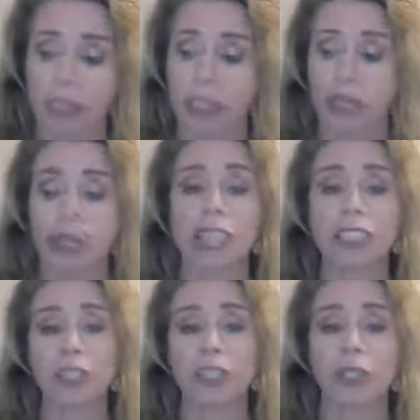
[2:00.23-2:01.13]
So
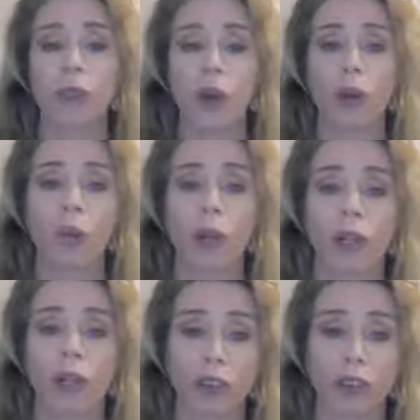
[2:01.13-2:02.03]
that's usually
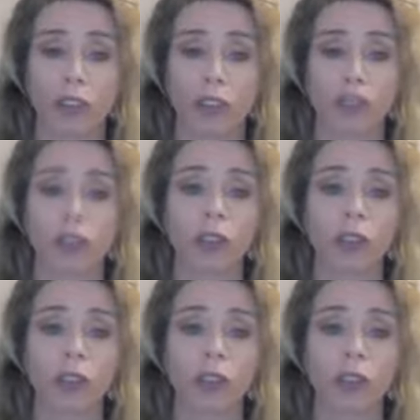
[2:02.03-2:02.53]
1.25. So you're